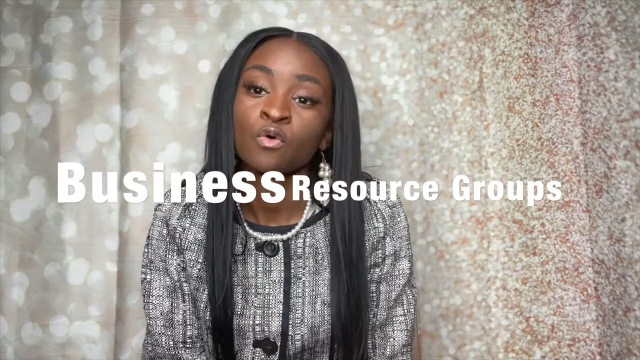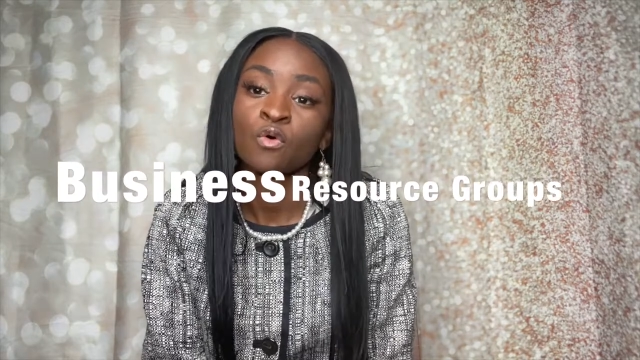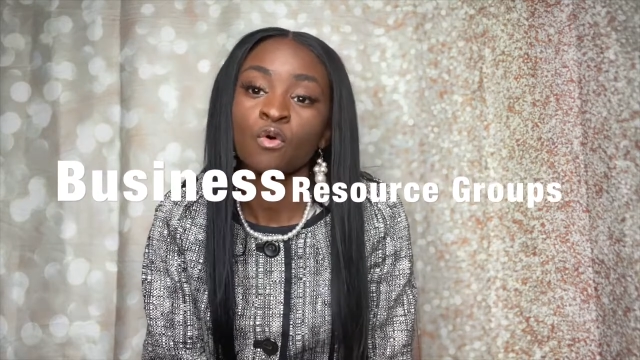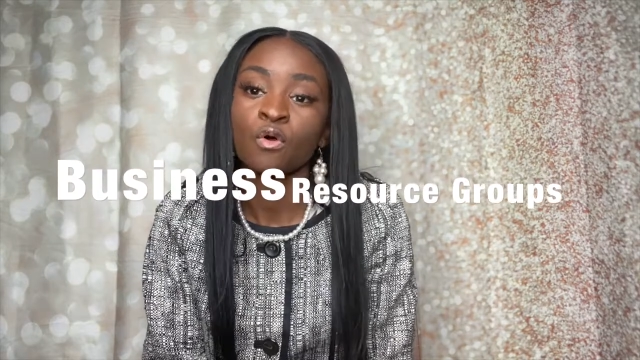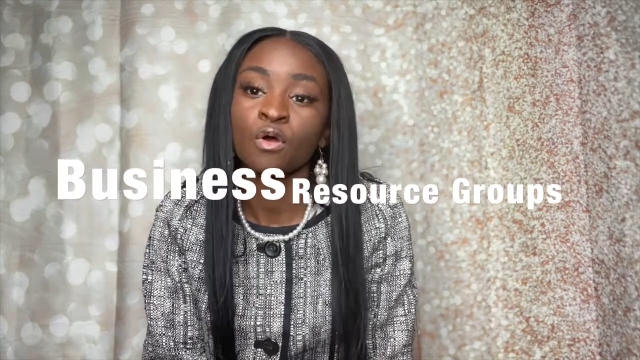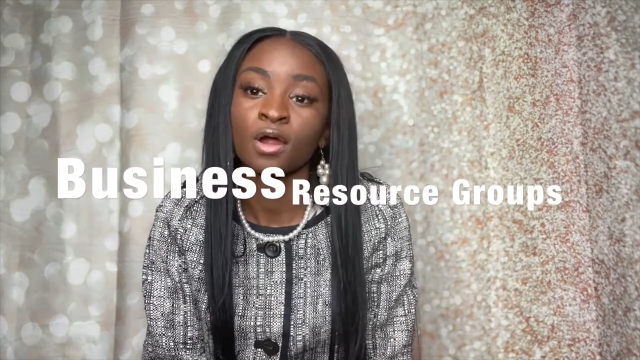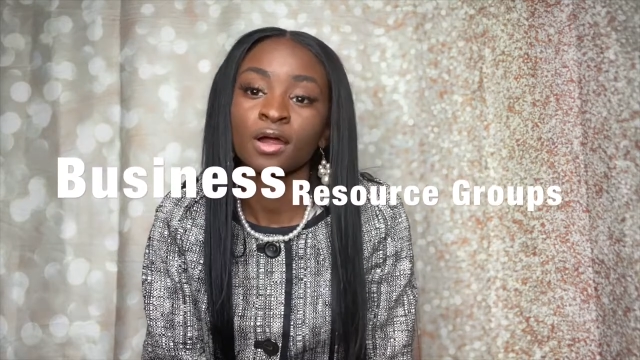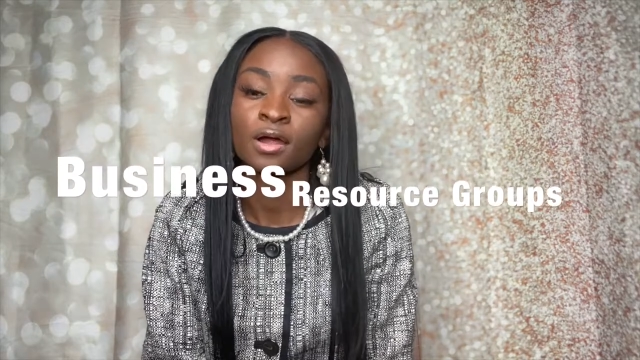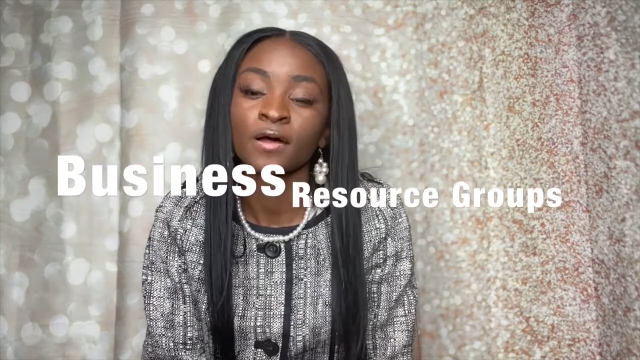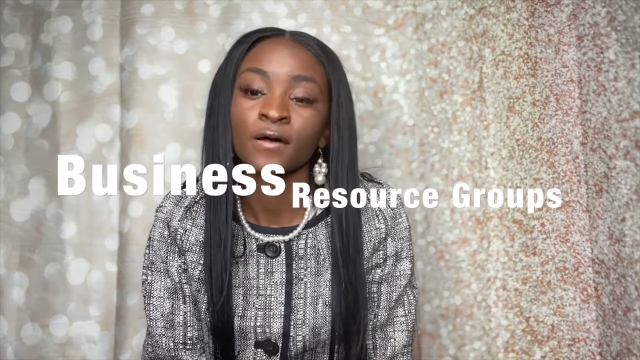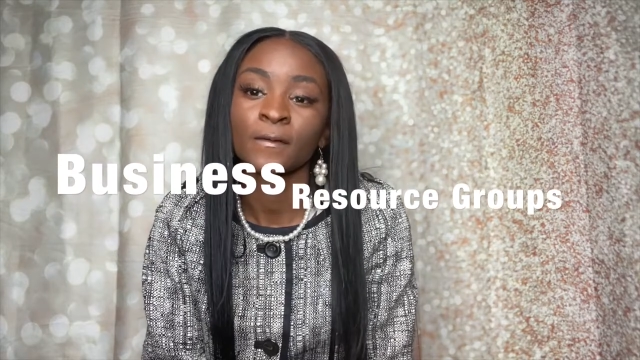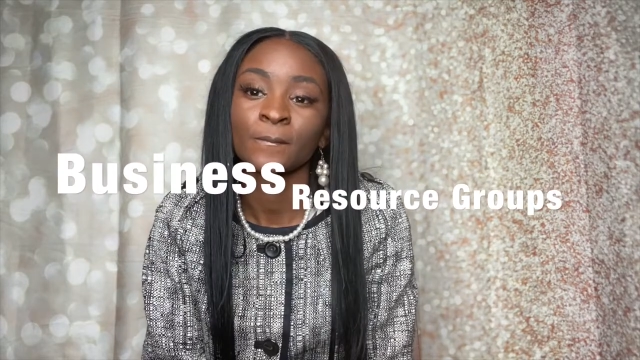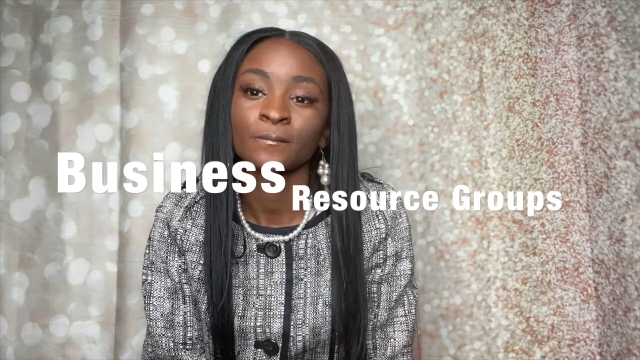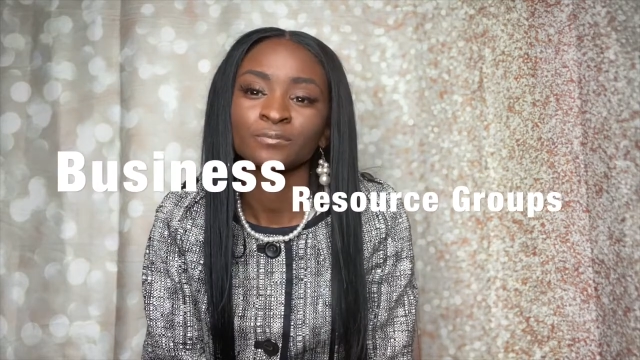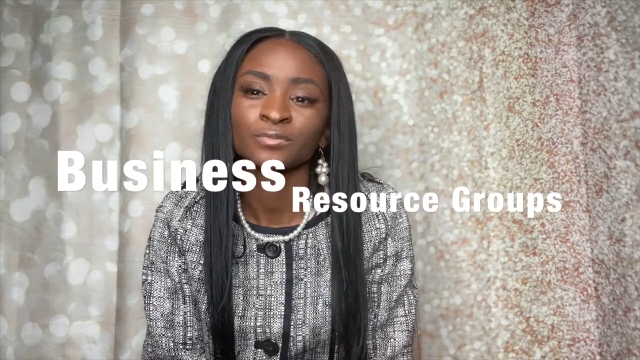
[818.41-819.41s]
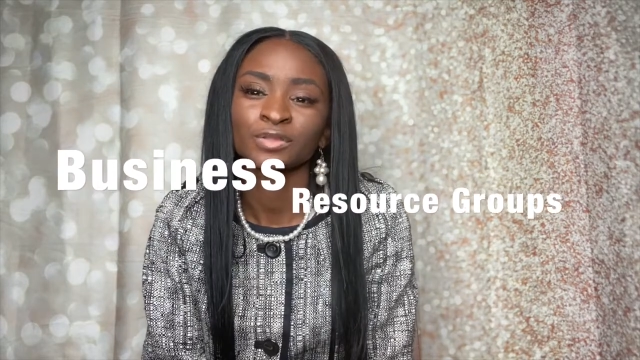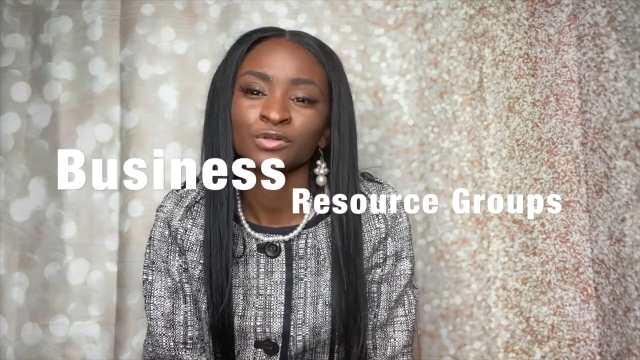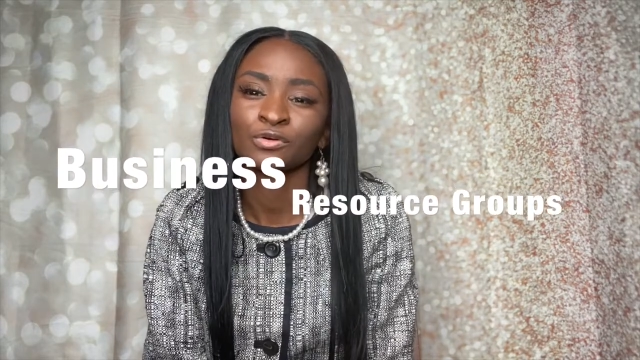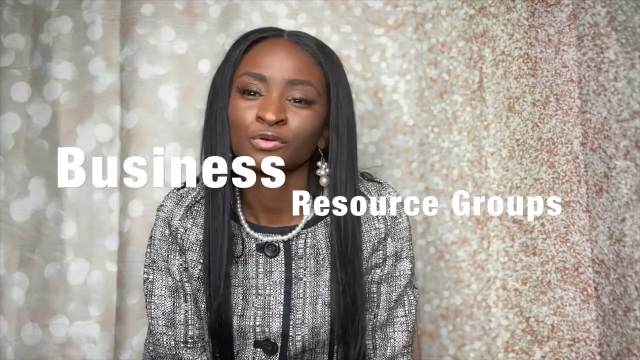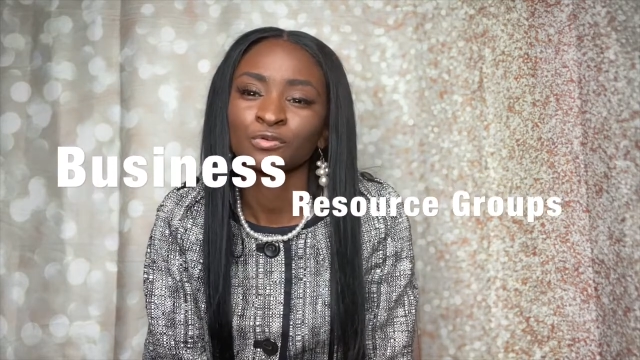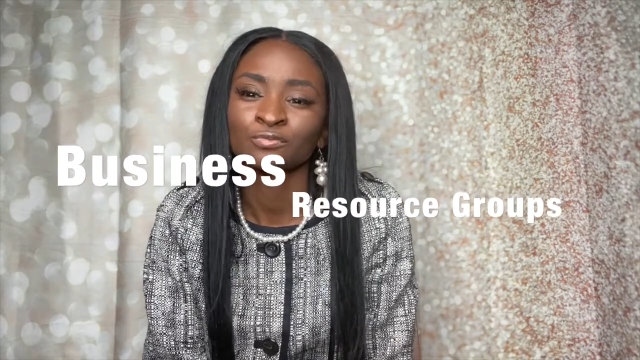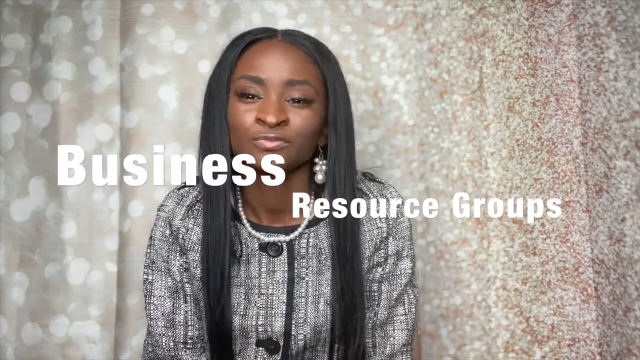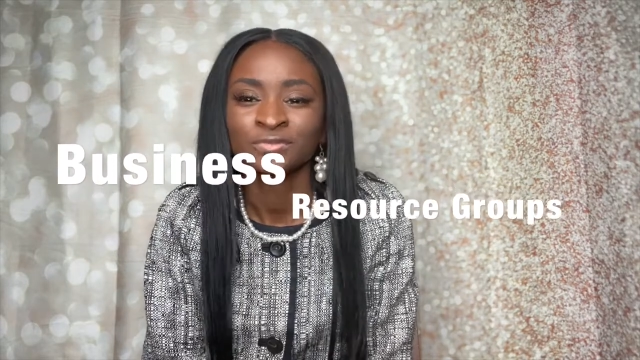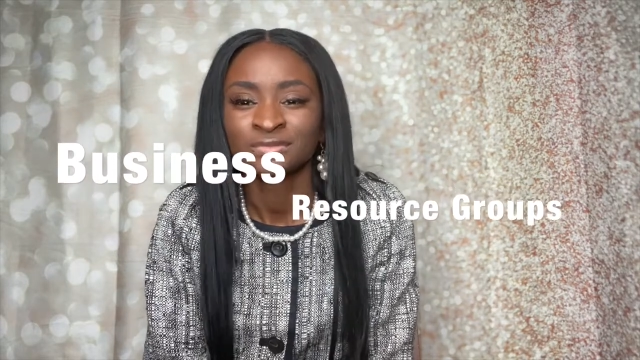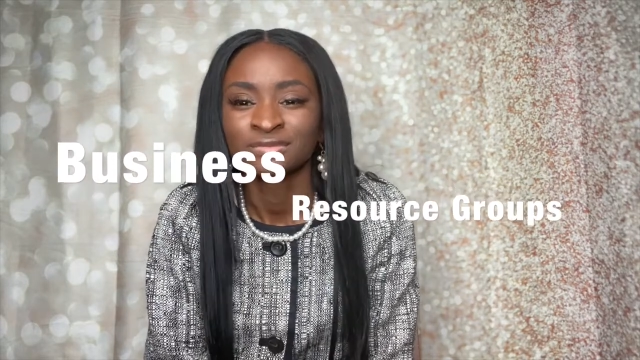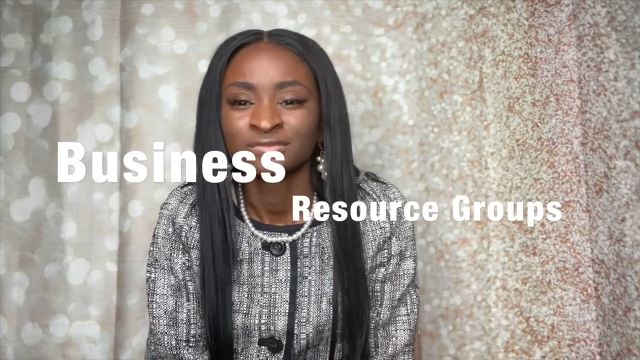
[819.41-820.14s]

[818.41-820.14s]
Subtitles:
or little